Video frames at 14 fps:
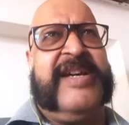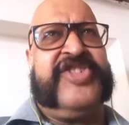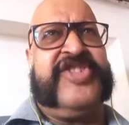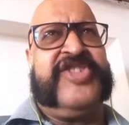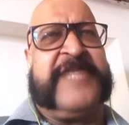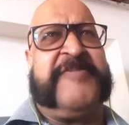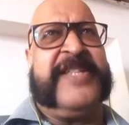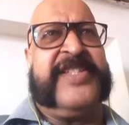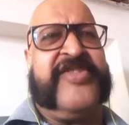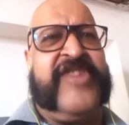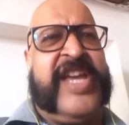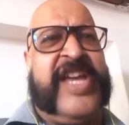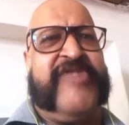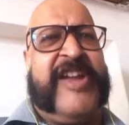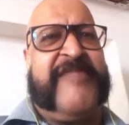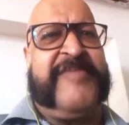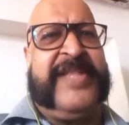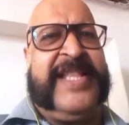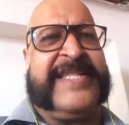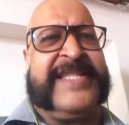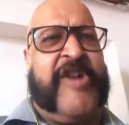Shakespeare's Greek would have been
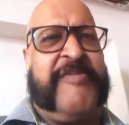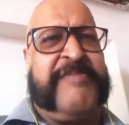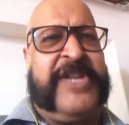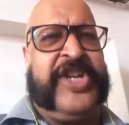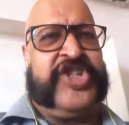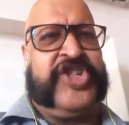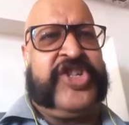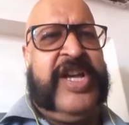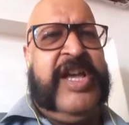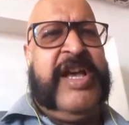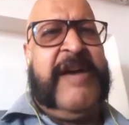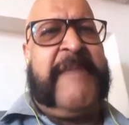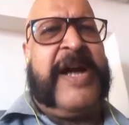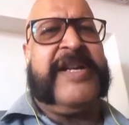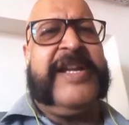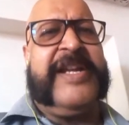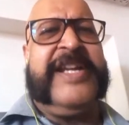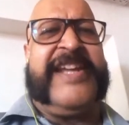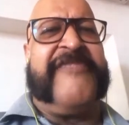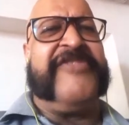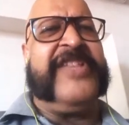less accomplished, but
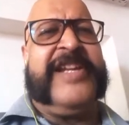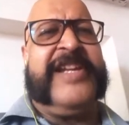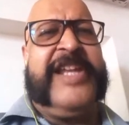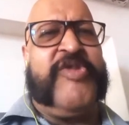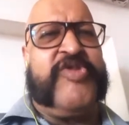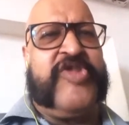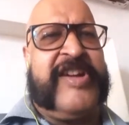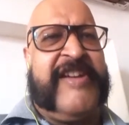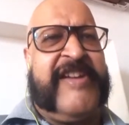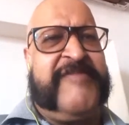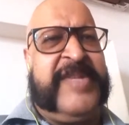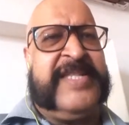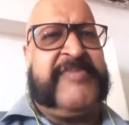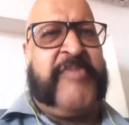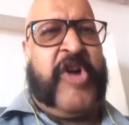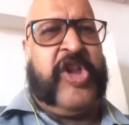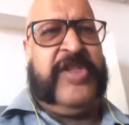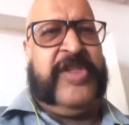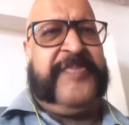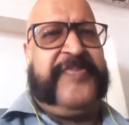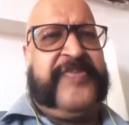it definitely could not have been small.